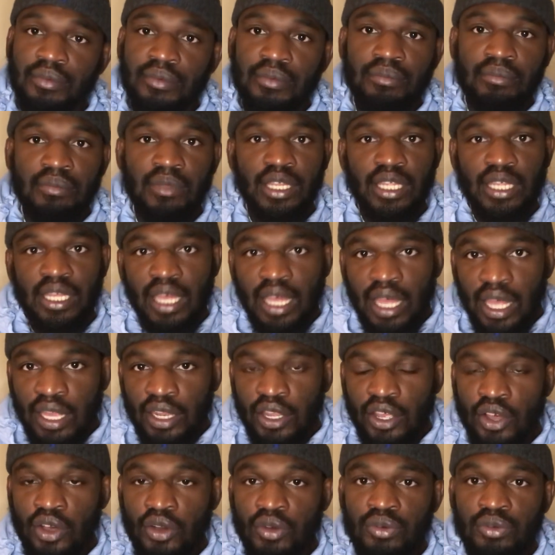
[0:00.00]

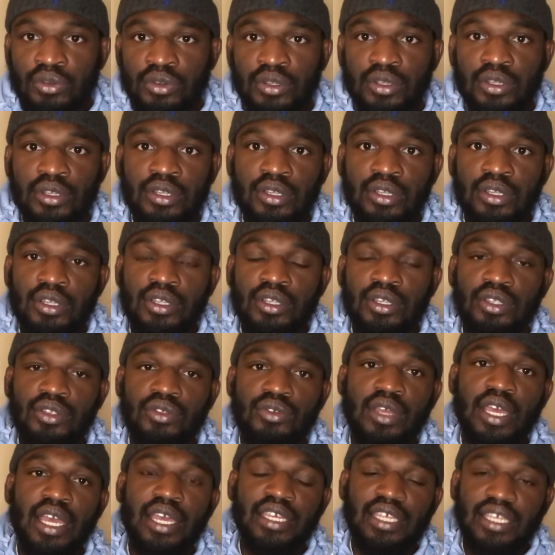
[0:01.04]
Meliano, you
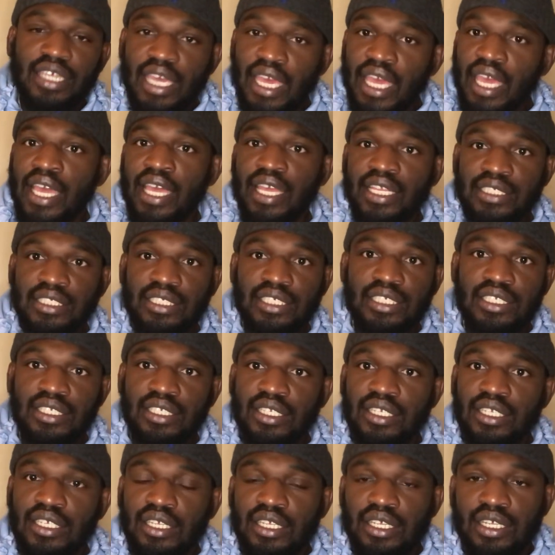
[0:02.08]
got Khaz,
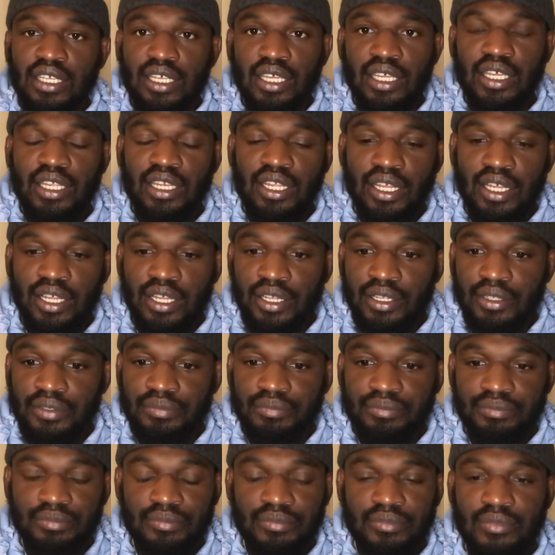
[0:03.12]
and
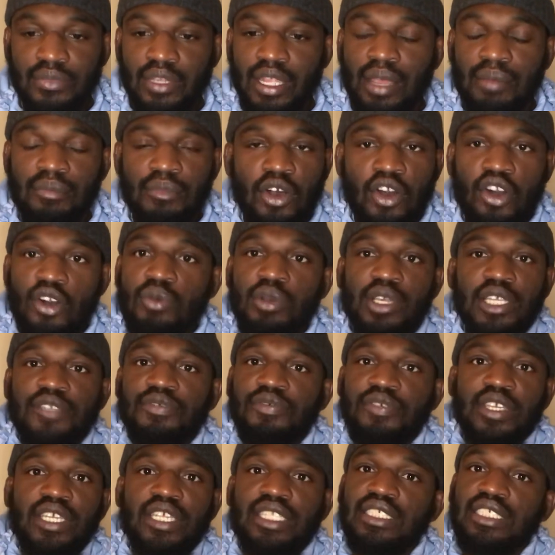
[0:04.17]
I'm always
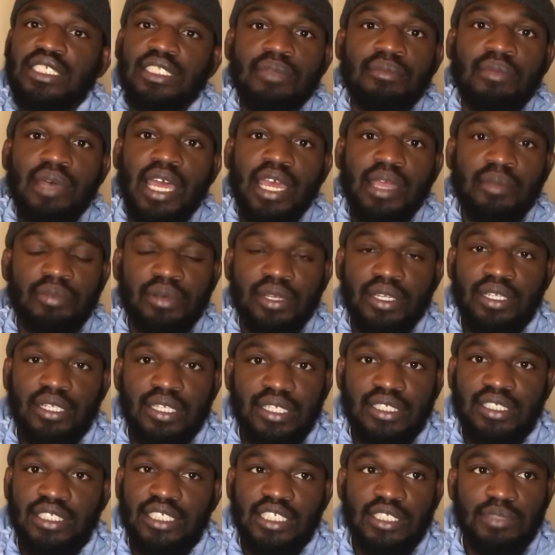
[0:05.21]
forgetting somebody, but
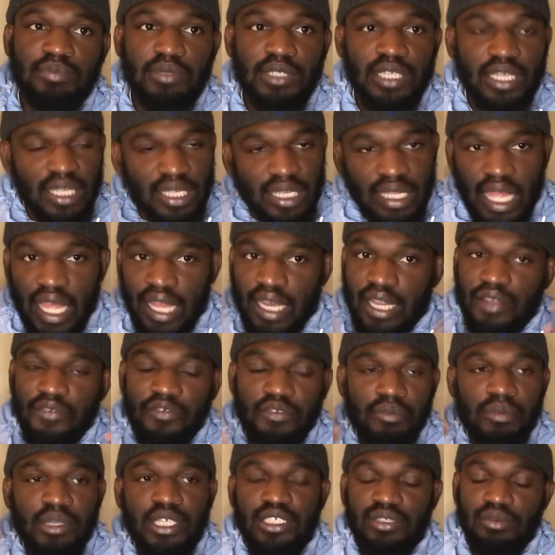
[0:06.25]
it's just be a lot of
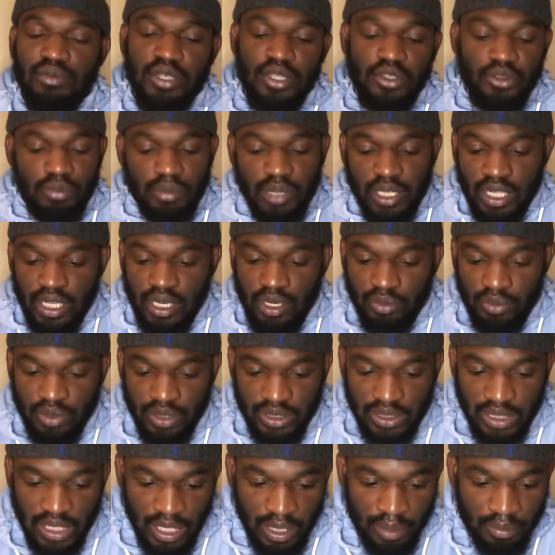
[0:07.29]
information running through my head at one
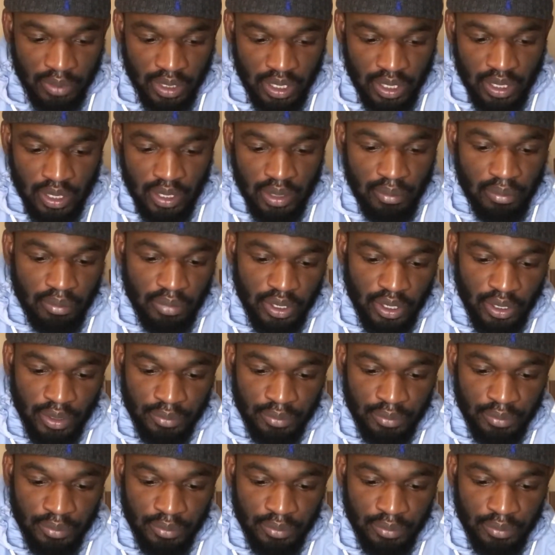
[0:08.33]
time. But